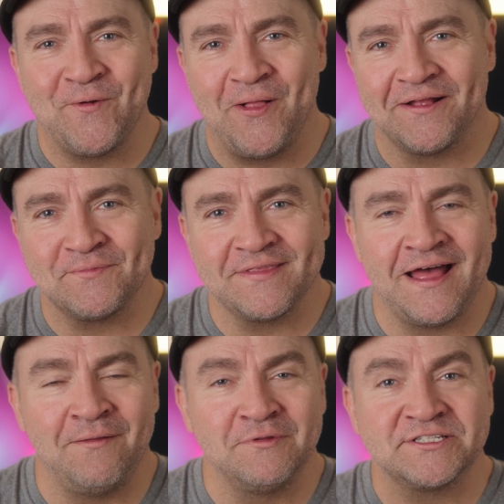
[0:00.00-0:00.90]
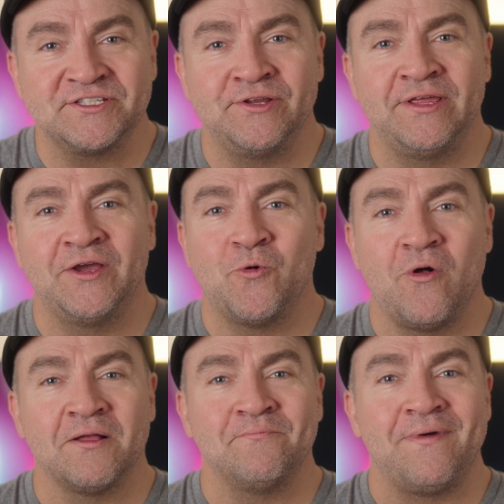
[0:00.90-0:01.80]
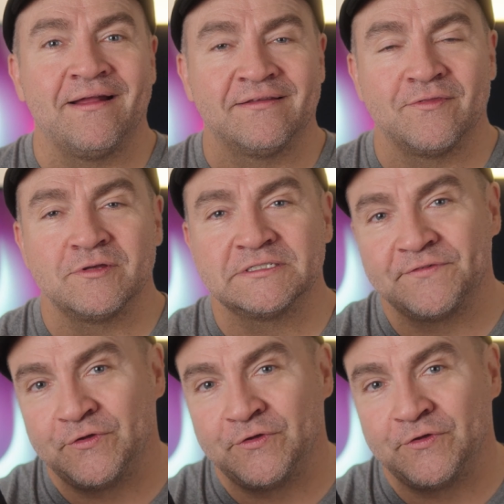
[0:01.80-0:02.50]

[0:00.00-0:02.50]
welcome to the humble studio. Welcome back to those of